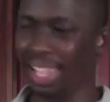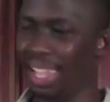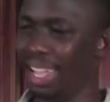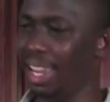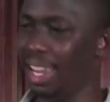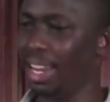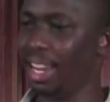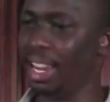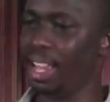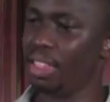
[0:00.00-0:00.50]

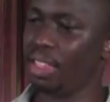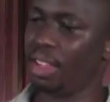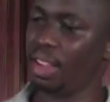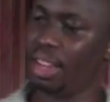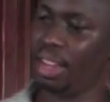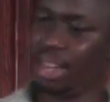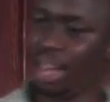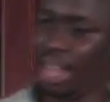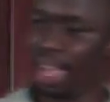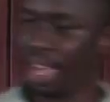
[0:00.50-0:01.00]
And then I
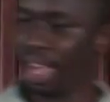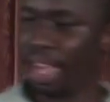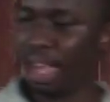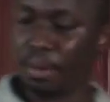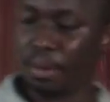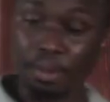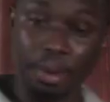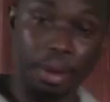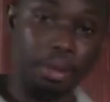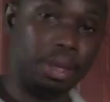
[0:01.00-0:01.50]
thought,
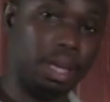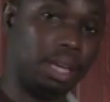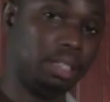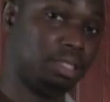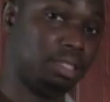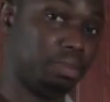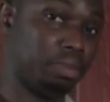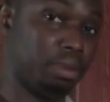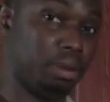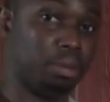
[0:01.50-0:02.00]
nah, maybe I
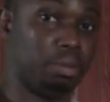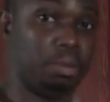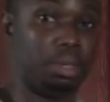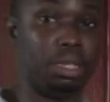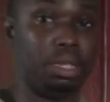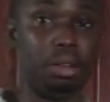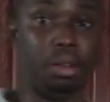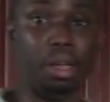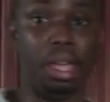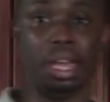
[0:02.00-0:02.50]
should
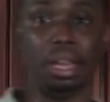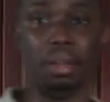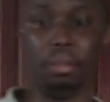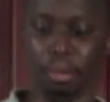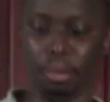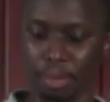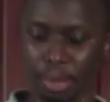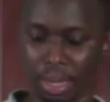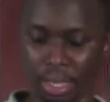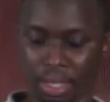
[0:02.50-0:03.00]
probably go ahead and
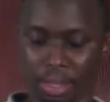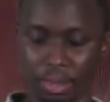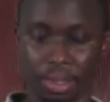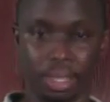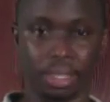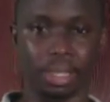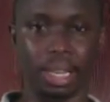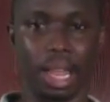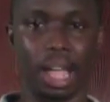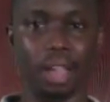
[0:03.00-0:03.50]
prepare some of
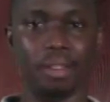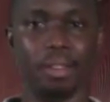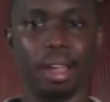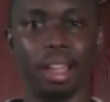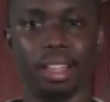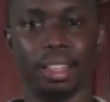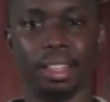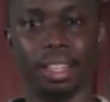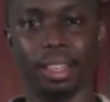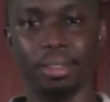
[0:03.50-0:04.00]
this lamb
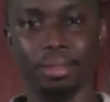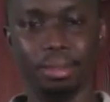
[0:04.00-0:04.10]
wrap